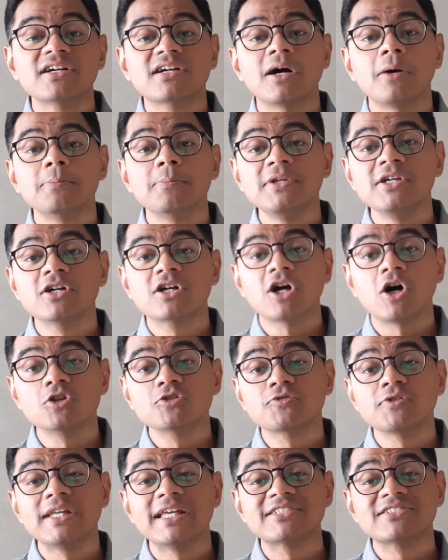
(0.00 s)
company
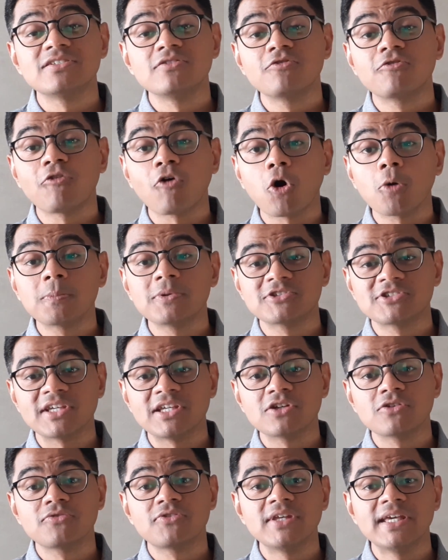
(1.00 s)
accounts for less than
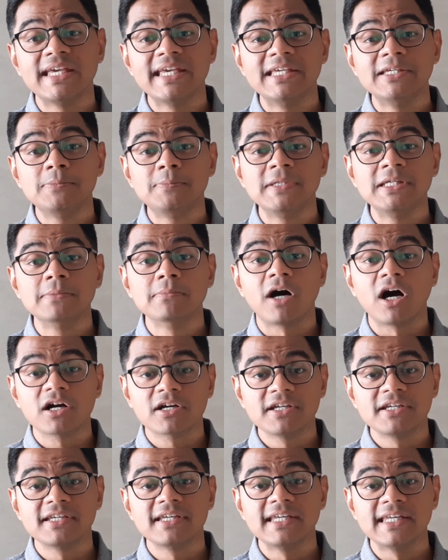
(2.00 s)
4% of the AEP
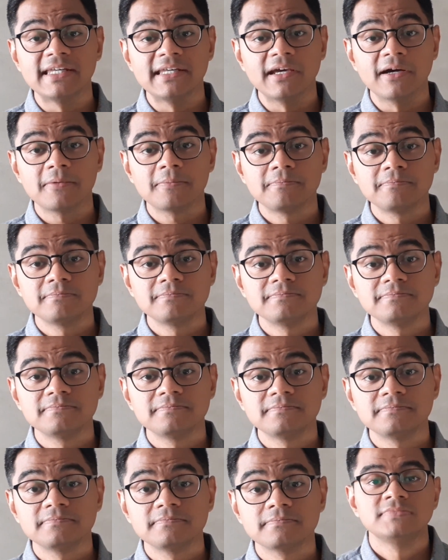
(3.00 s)
market in India.
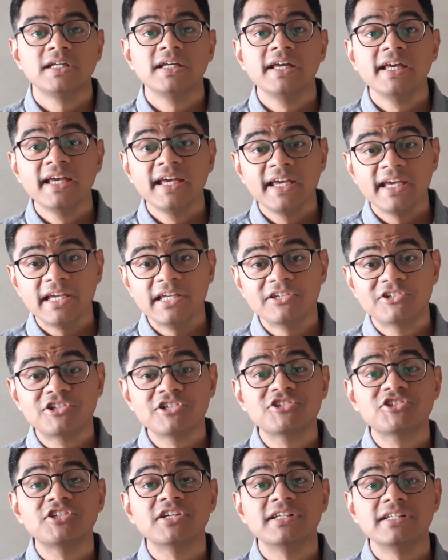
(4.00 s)

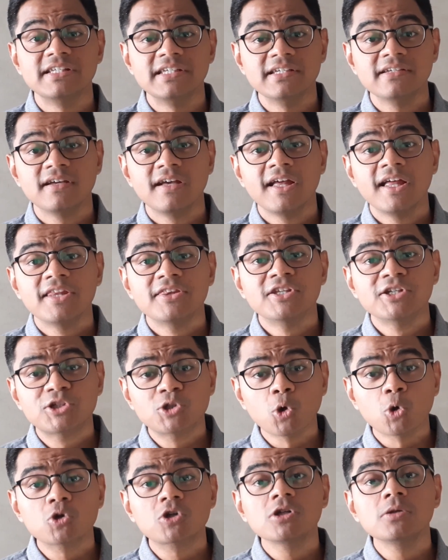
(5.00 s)
Interestingly, the
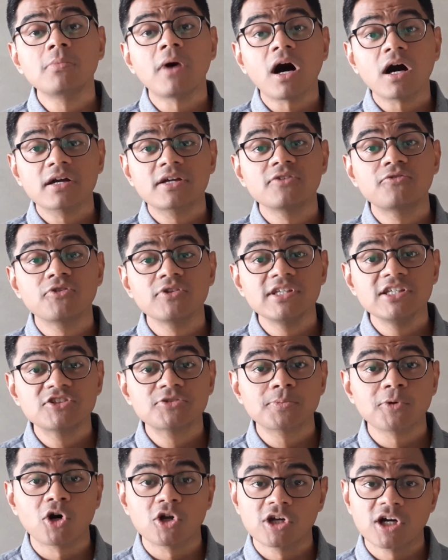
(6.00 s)
total market for these
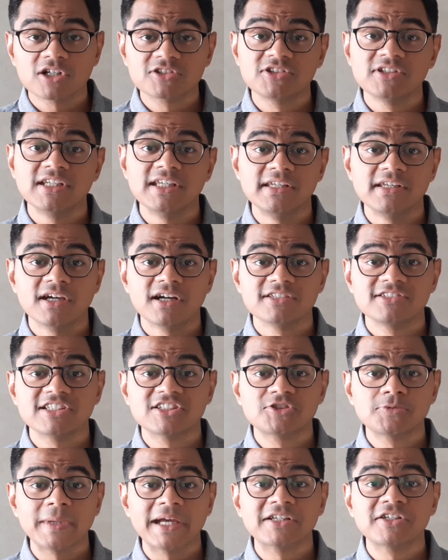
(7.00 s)
products in India is
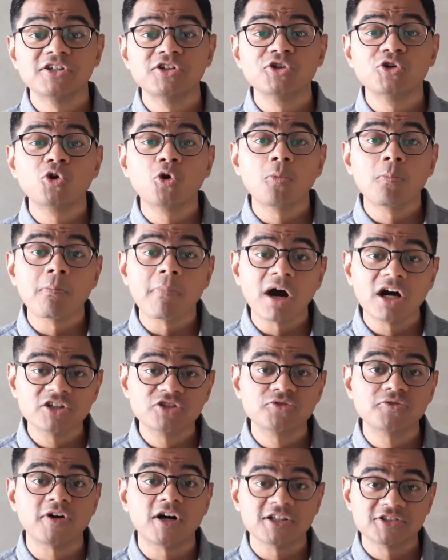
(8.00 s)
expected to grow
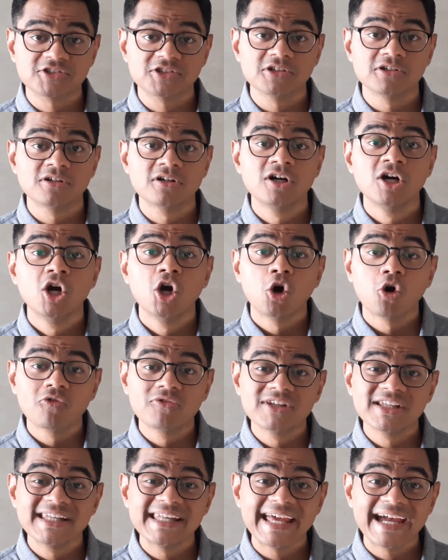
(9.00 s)
much faster over
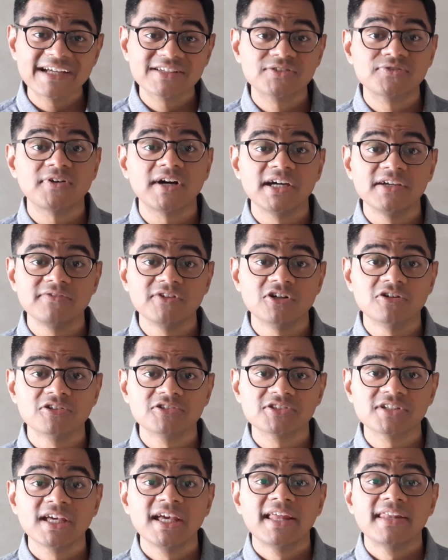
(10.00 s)
the next 5
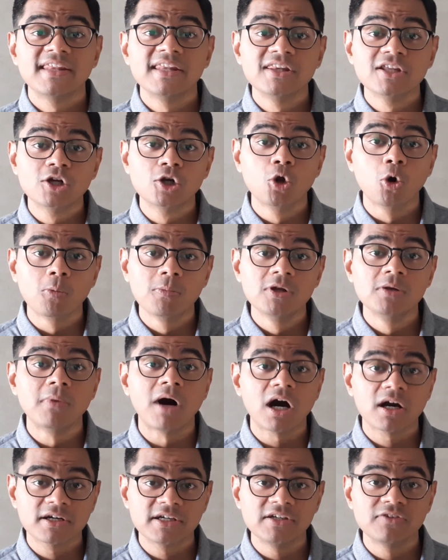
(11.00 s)
years than the global
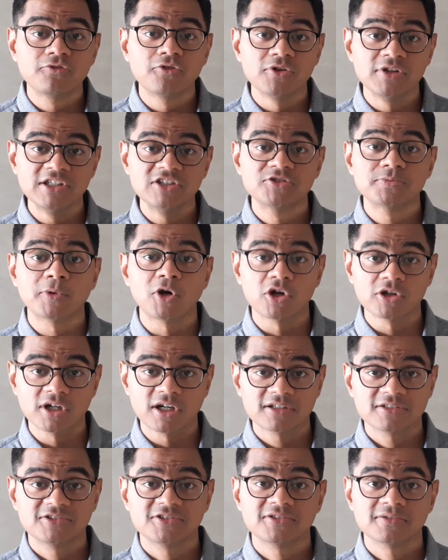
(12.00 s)
market for these
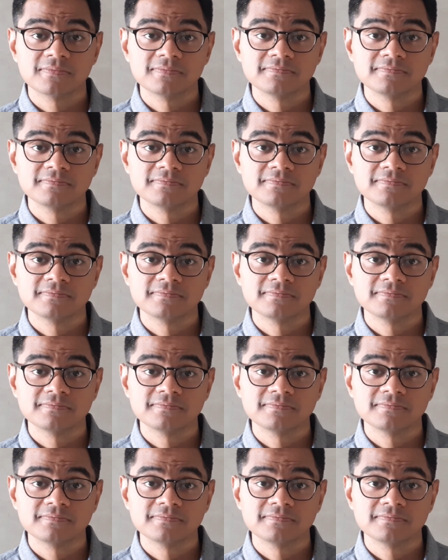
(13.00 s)
products.